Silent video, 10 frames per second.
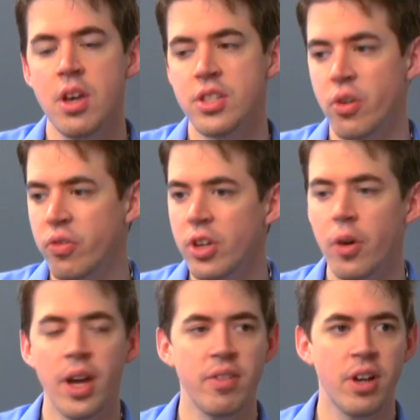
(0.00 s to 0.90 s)
So if you
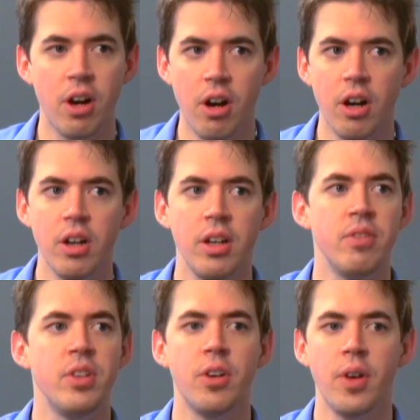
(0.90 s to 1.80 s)
don't have a car,
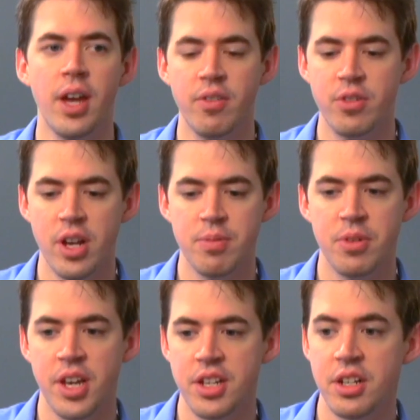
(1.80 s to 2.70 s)
if you don't have
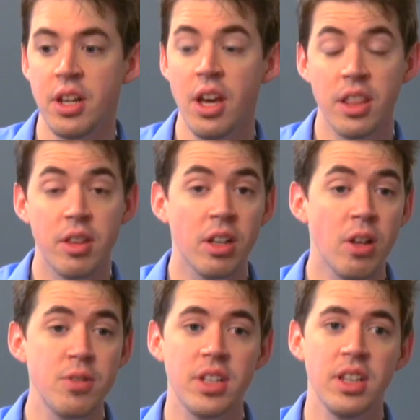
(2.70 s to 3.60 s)
transportation, the
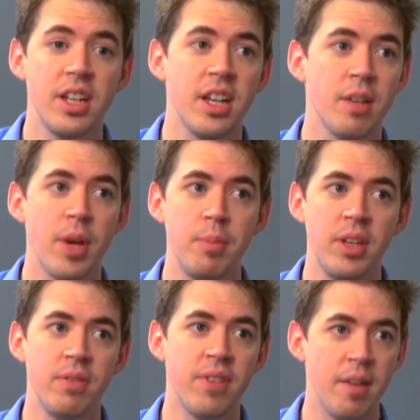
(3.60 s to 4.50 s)
closest clinic might
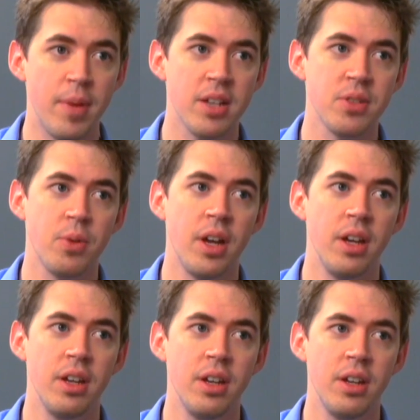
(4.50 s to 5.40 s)
be five miles away.